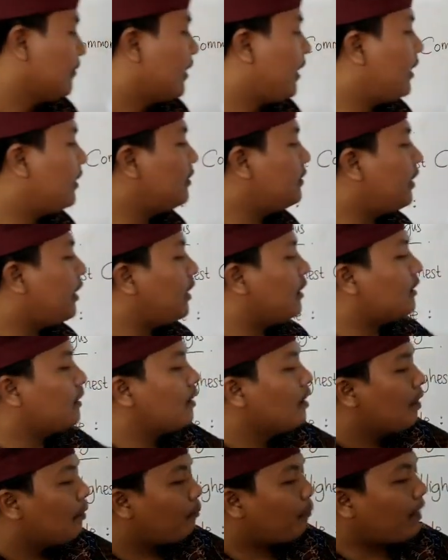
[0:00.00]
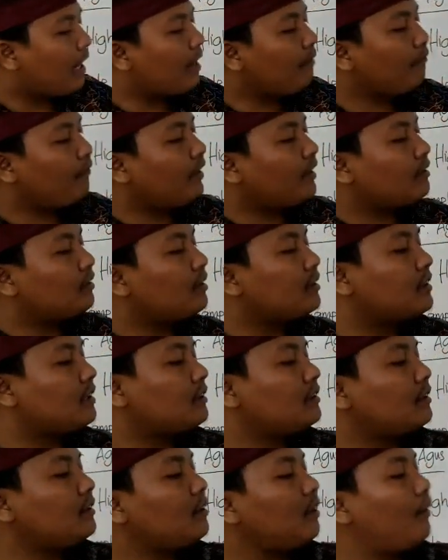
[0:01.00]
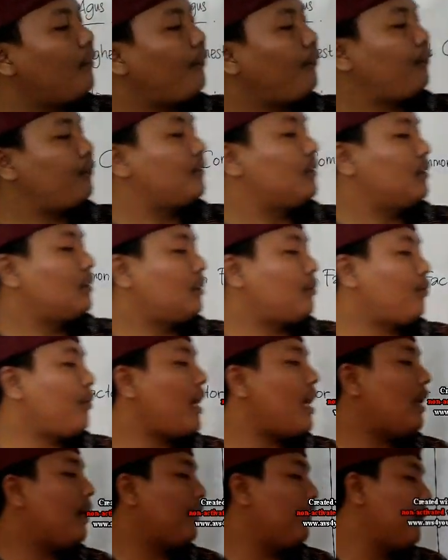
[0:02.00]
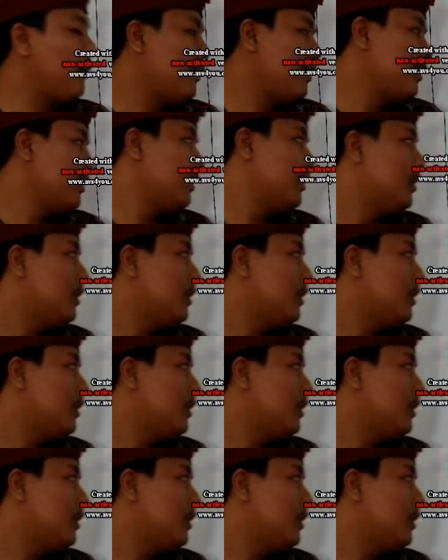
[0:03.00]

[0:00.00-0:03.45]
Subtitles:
And then, prime factorization of 12,